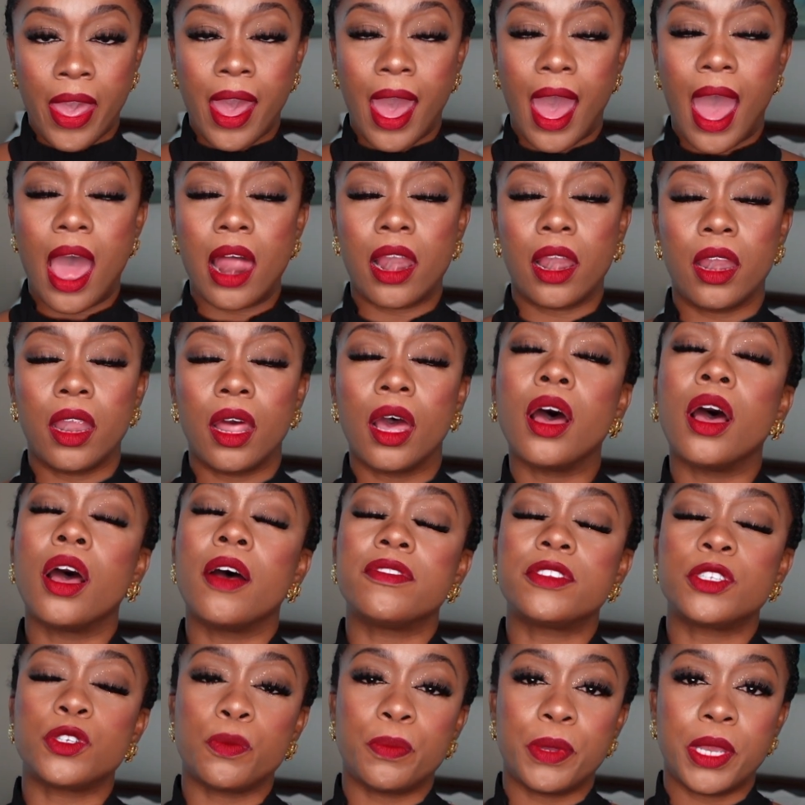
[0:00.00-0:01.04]
I love
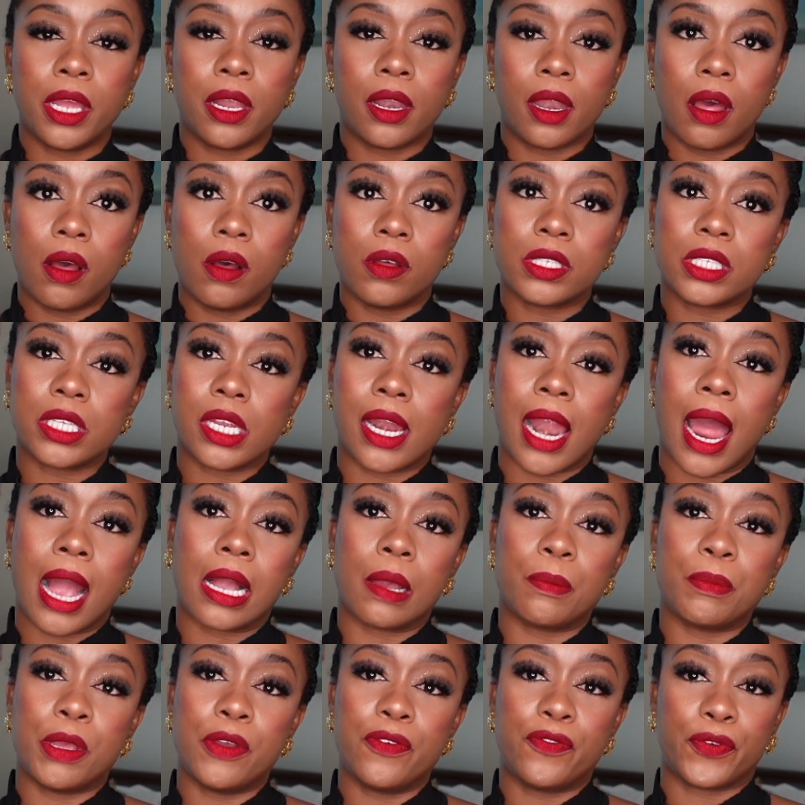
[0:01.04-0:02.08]
to be alone so that I
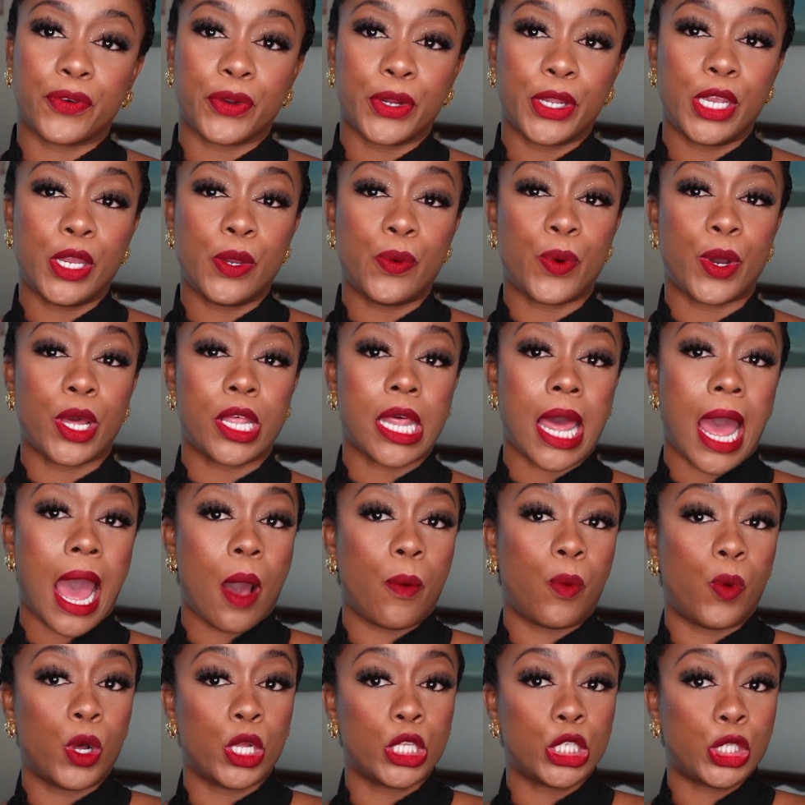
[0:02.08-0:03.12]
can be free, whether I
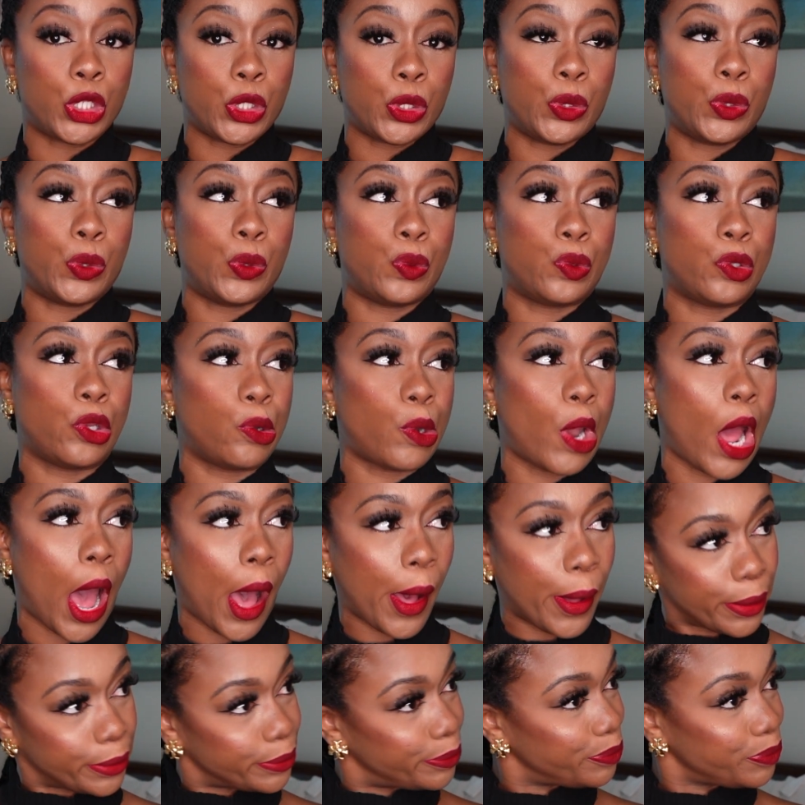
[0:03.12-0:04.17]
want to, you
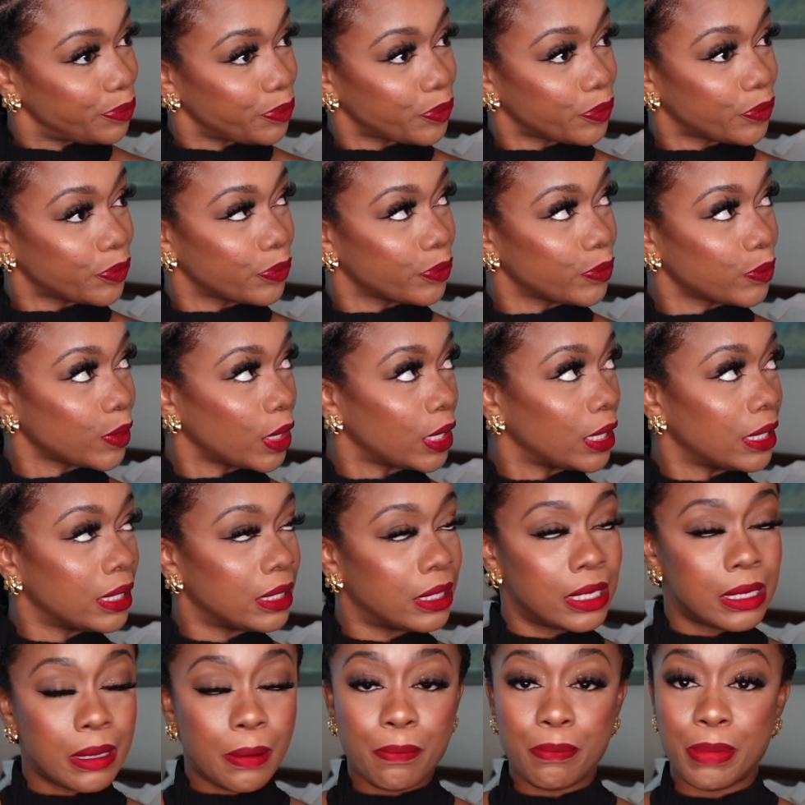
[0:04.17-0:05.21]
know,
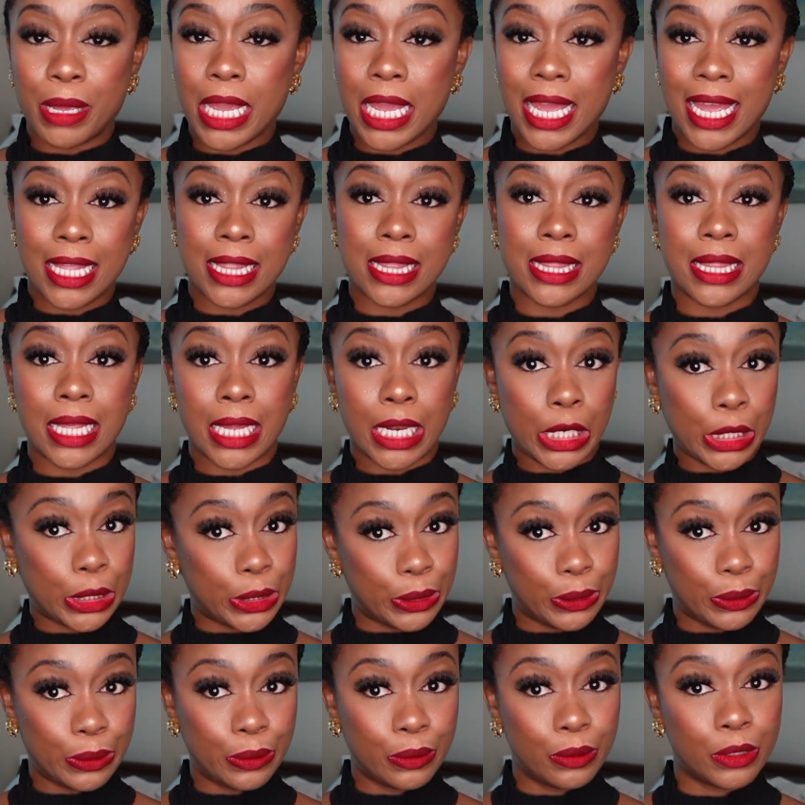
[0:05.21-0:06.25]
be in the
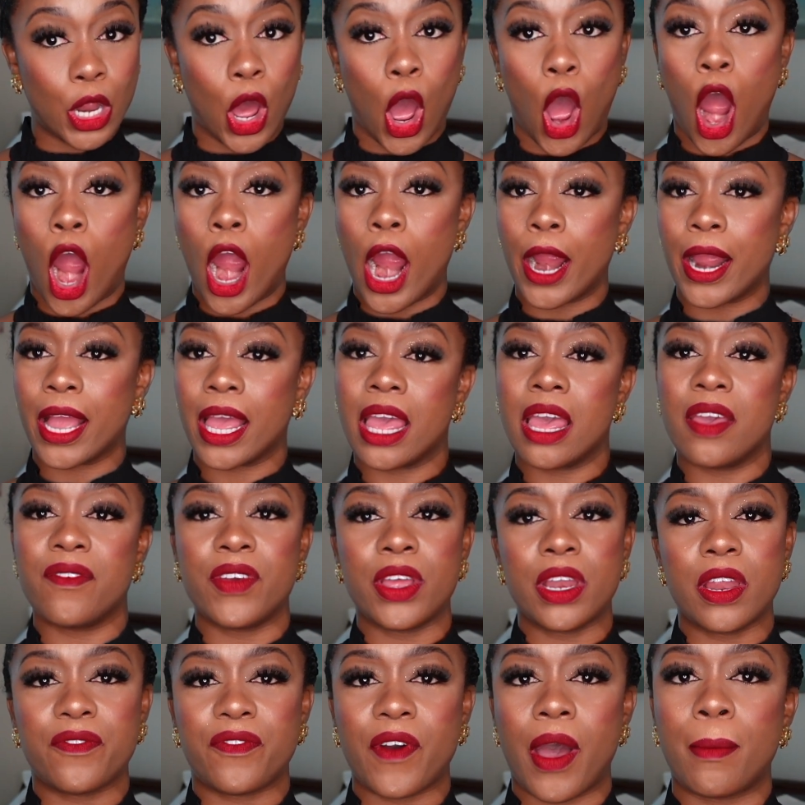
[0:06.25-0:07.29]
nude, or
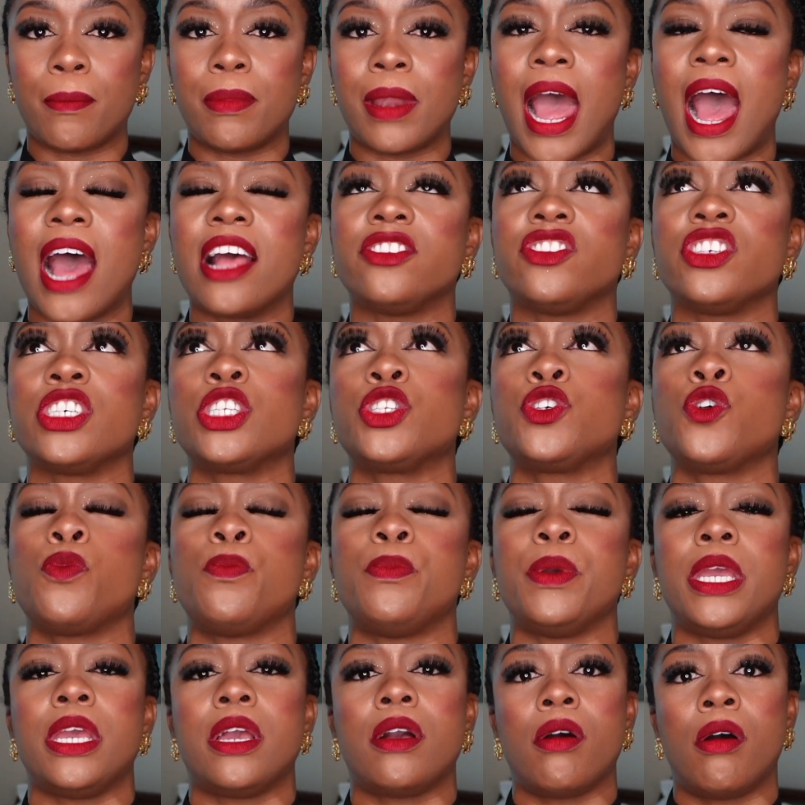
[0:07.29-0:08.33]
even if I'm not, just to
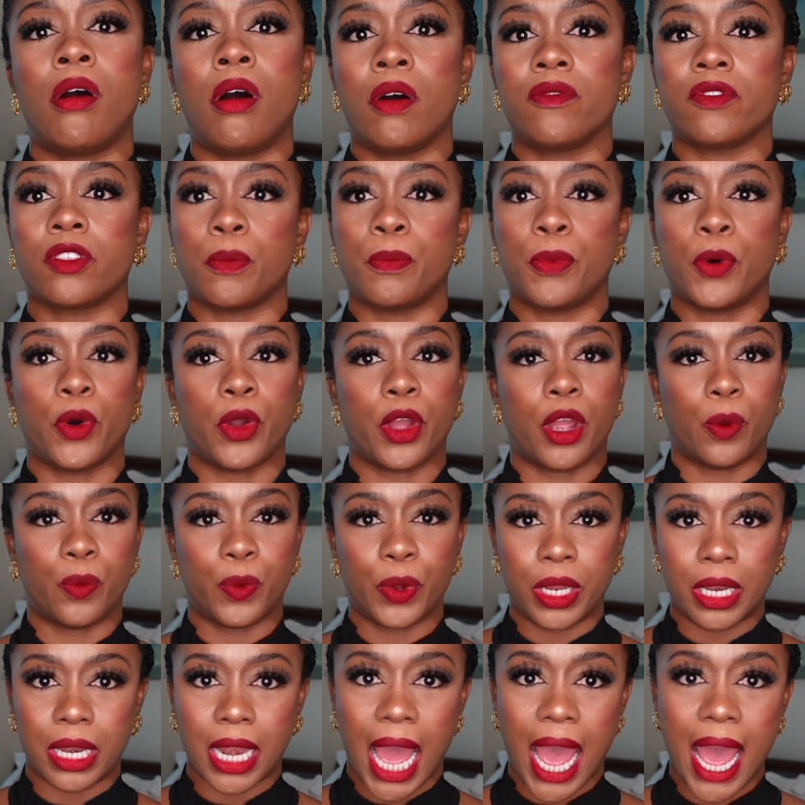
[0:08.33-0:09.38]
be comfortable and
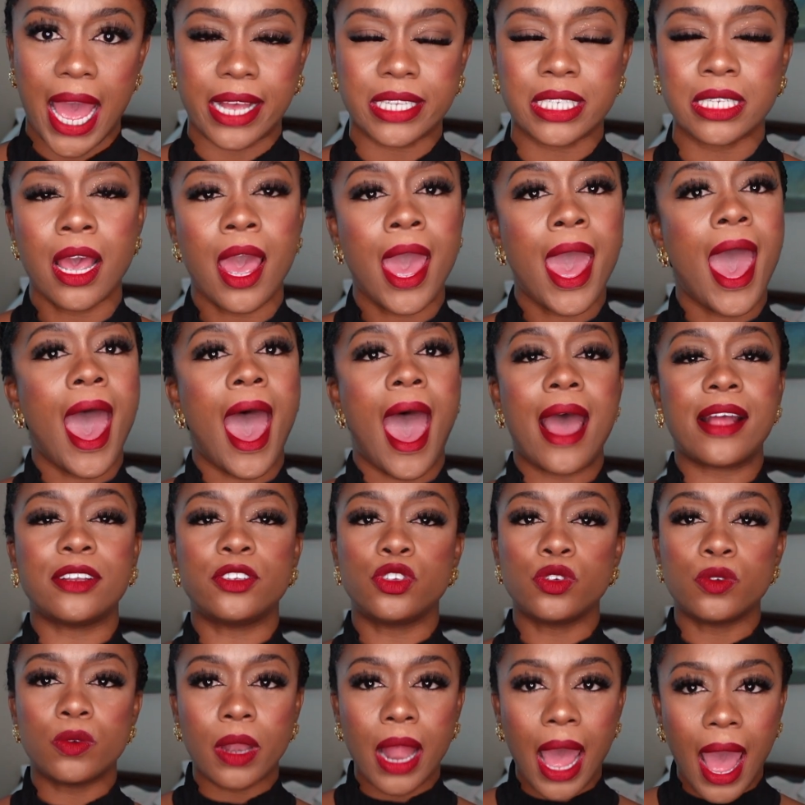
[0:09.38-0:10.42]
relaxed. I
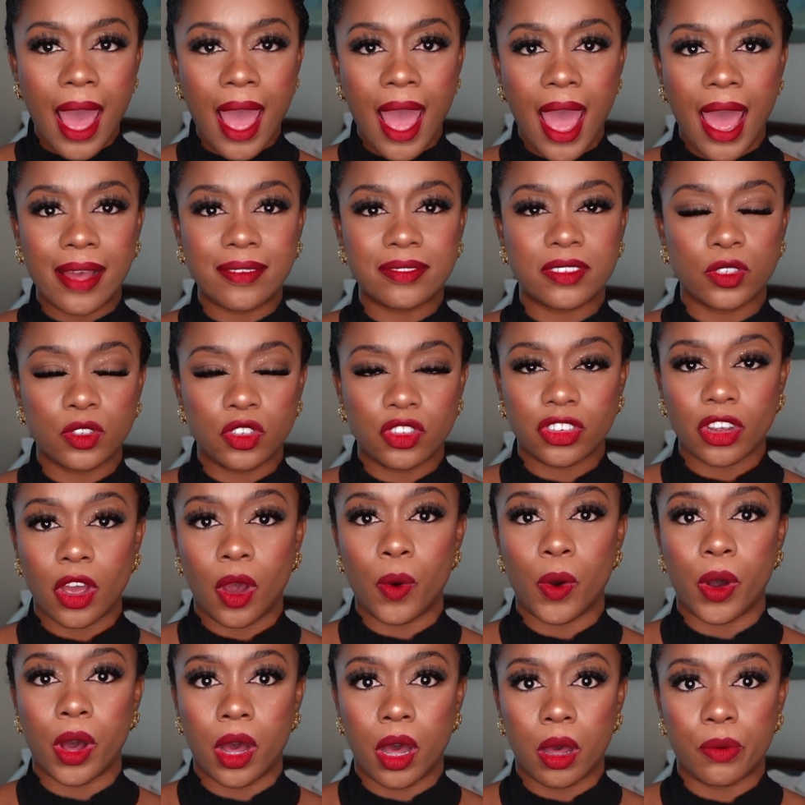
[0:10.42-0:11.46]
do not have to
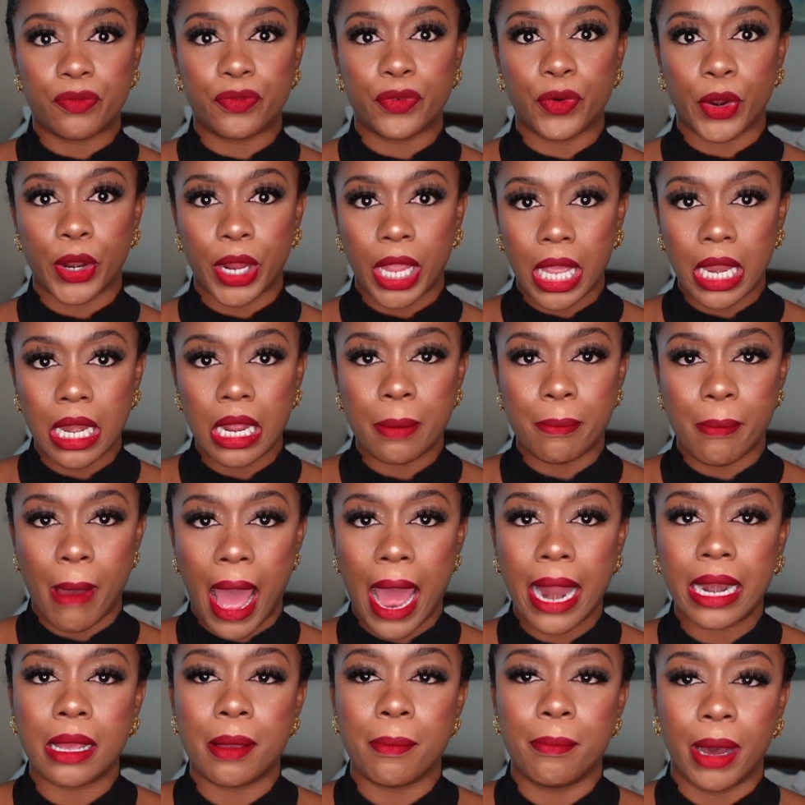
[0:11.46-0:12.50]
show up for
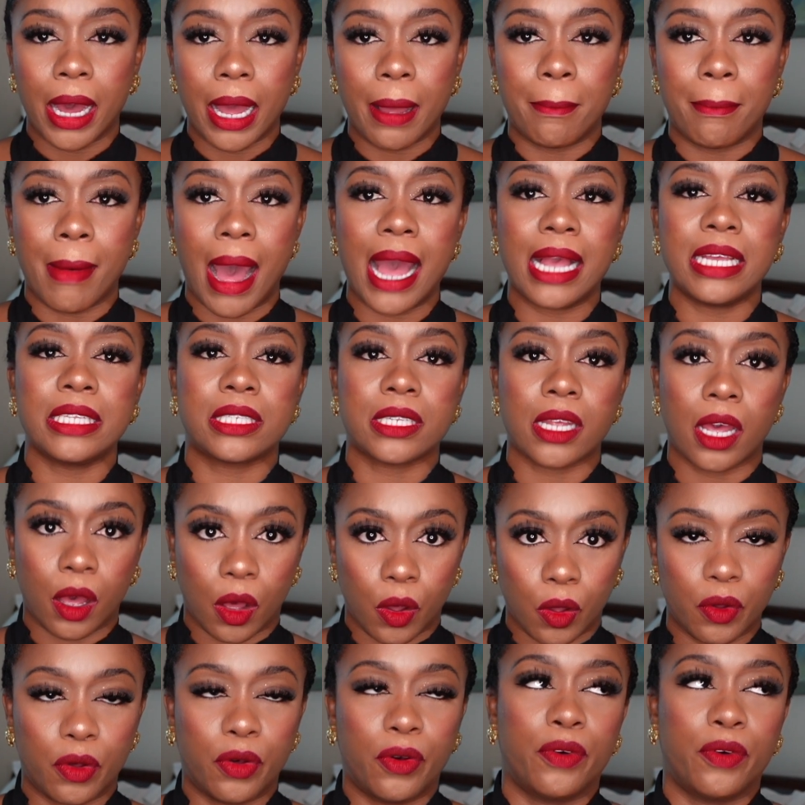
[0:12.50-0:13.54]
anybody but myself.